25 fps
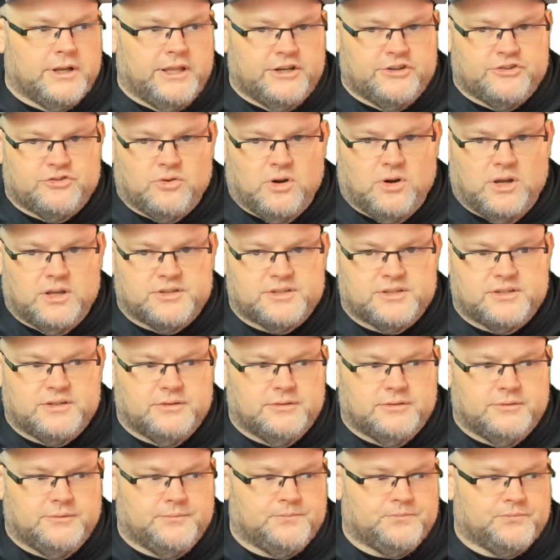and trust.
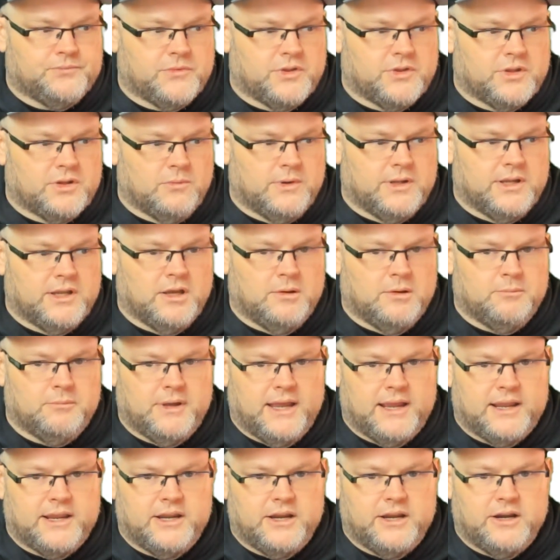We come
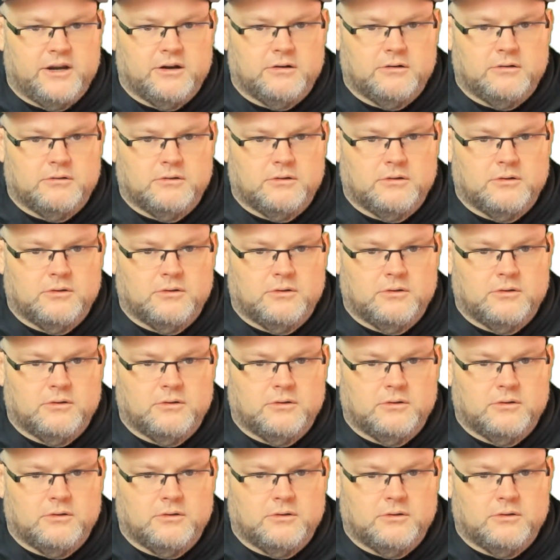back here.